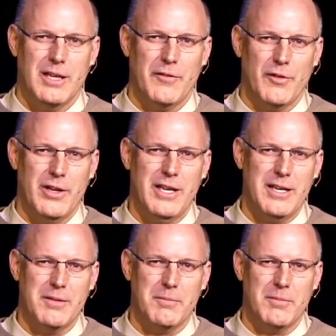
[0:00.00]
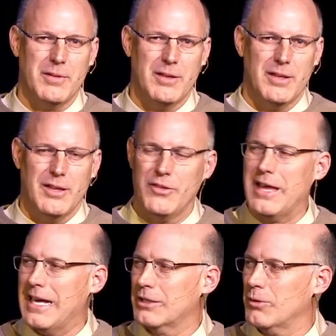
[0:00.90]
And for him,
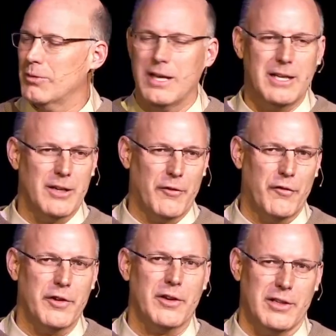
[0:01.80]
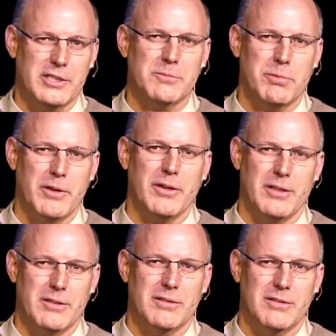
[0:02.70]
that created a fearless spirit.